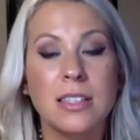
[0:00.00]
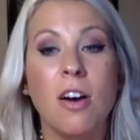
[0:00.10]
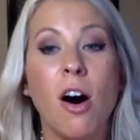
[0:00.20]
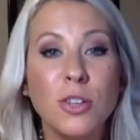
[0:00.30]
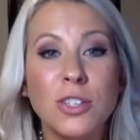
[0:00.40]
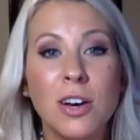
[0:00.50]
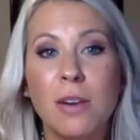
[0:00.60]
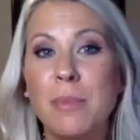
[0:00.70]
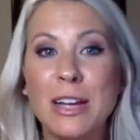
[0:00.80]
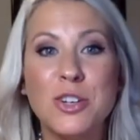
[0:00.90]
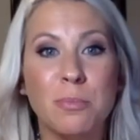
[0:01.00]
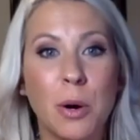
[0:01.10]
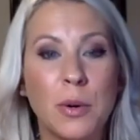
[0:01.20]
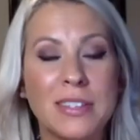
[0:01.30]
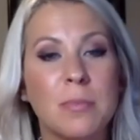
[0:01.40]
And also a major
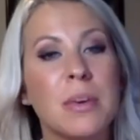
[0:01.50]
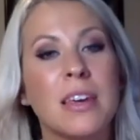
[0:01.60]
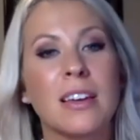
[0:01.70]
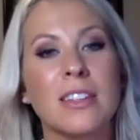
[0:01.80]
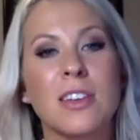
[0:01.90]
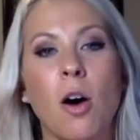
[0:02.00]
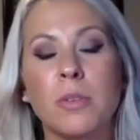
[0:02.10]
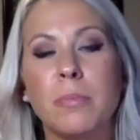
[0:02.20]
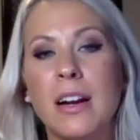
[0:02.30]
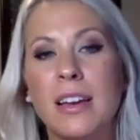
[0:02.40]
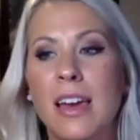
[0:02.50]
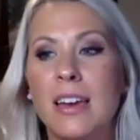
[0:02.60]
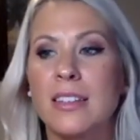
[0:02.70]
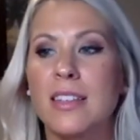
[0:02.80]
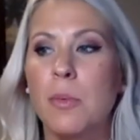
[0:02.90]
bonus of being a consultant with Mary Kay
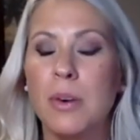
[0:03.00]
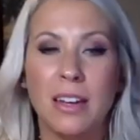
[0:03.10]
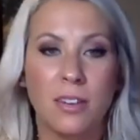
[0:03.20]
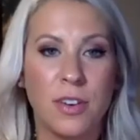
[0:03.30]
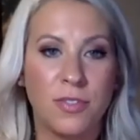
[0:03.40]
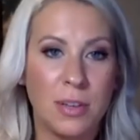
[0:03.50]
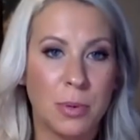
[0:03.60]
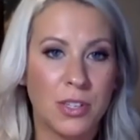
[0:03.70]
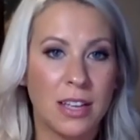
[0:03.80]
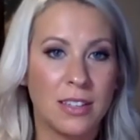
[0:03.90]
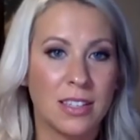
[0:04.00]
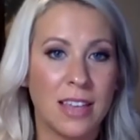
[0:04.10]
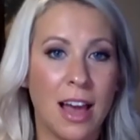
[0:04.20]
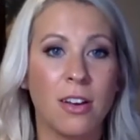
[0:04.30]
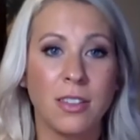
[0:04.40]
is that we get a 50%
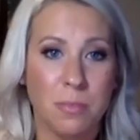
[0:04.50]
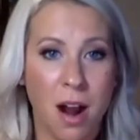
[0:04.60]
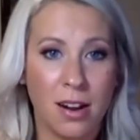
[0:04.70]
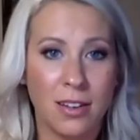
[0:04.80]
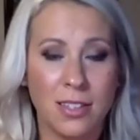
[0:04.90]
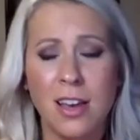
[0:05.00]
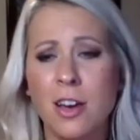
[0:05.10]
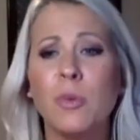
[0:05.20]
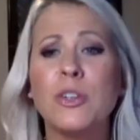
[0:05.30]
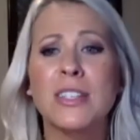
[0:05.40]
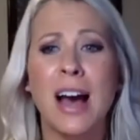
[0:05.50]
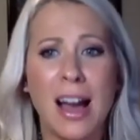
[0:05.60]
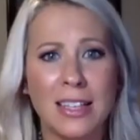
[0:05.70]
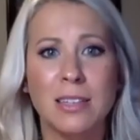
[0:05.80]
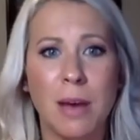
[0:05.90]
discount on the products, which is the
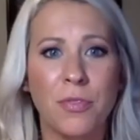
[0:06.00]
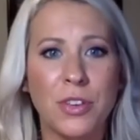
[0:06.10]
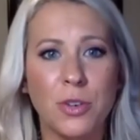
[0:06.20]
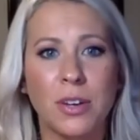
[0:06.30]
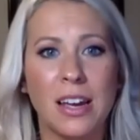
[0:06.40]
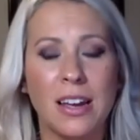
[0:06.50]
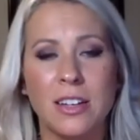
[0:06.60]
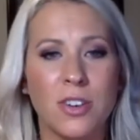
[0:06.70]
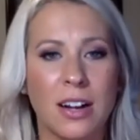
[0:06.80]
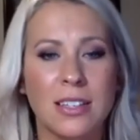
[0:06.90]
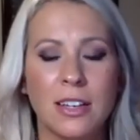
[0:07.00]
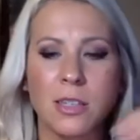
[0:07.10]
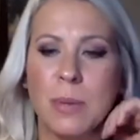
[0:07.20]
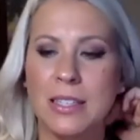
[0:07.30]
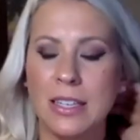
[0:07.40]
highest amount that you'll get in a direct sales
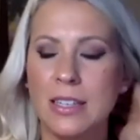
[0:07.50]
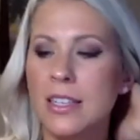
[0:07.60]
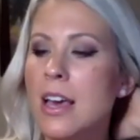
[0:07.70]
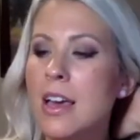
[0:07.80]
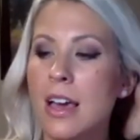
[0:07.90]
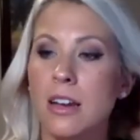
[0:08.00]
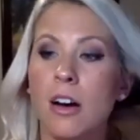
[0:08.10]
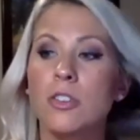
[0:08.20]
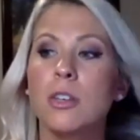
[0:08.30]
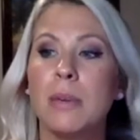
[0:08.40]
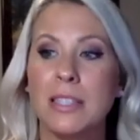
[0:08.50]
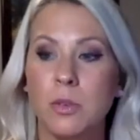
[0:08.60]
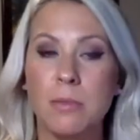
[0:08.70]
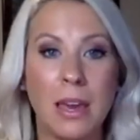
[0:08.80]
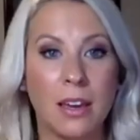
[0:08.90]
business. And it also means that
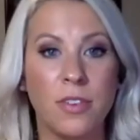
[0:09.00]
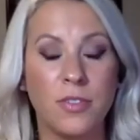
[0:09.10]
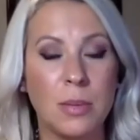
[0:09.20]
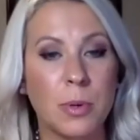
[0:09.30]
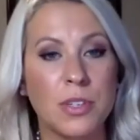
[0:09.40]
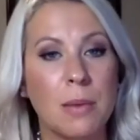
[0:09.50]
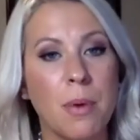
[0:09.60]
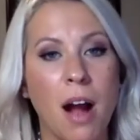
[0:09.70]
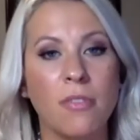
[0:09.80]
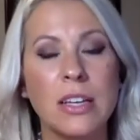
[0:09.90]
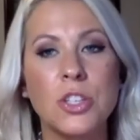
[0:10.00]
we make a 50% profit.